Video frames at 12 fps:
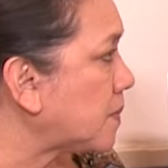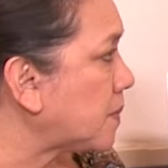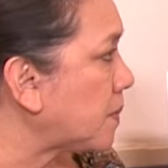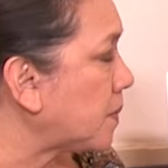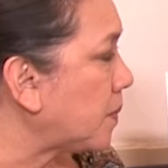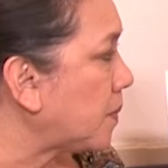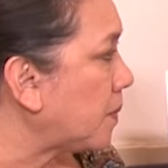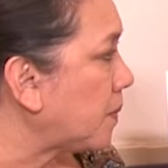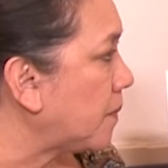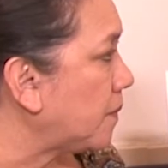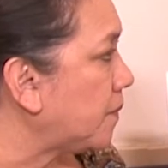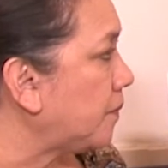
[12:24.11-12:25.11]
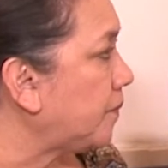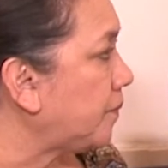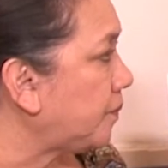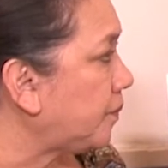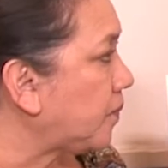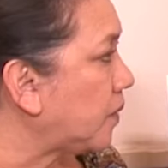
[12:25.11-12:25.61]

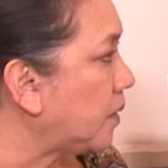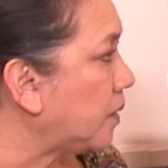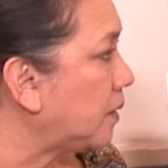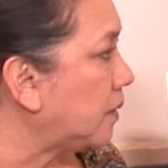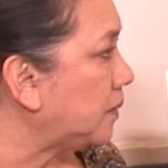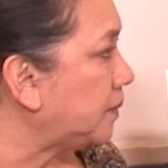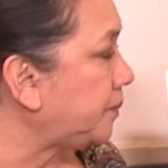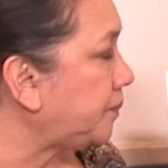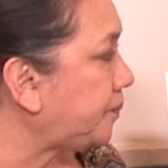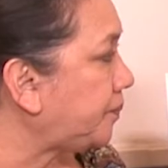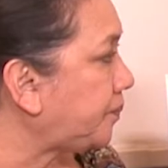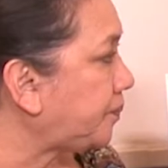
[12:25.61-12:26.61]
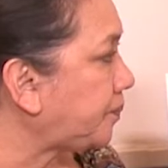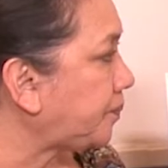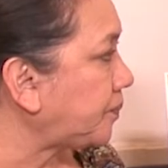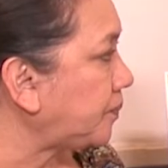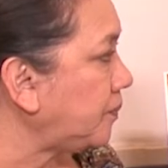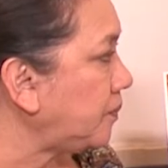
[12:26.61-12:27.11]

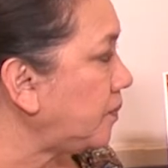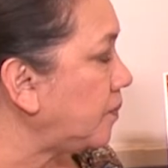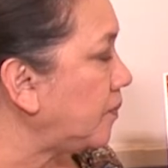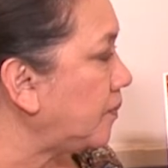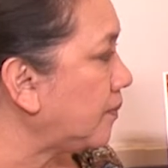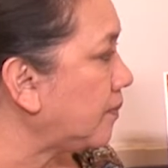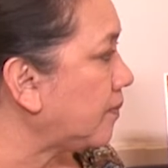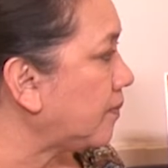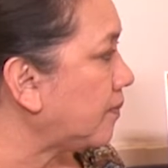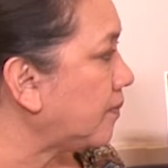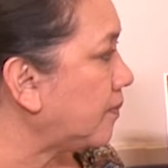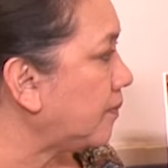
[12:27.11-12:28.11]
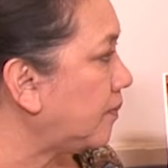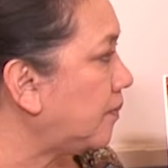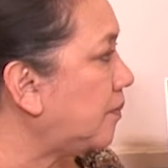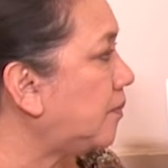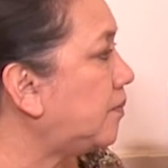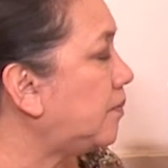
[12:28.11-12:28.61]

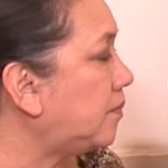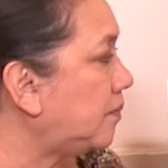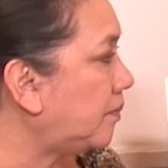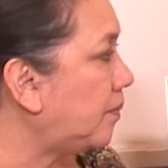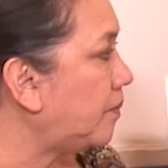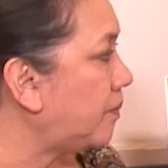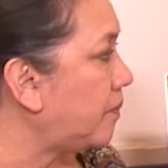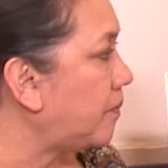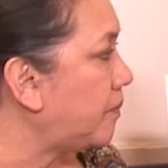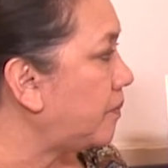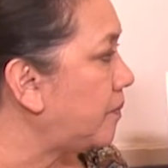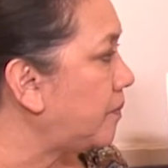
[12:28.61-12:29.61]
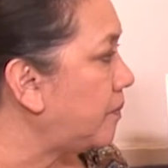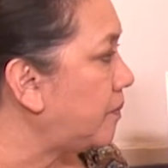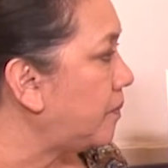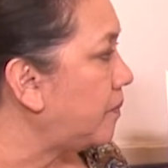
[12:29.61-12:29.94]
This person isn't speaking.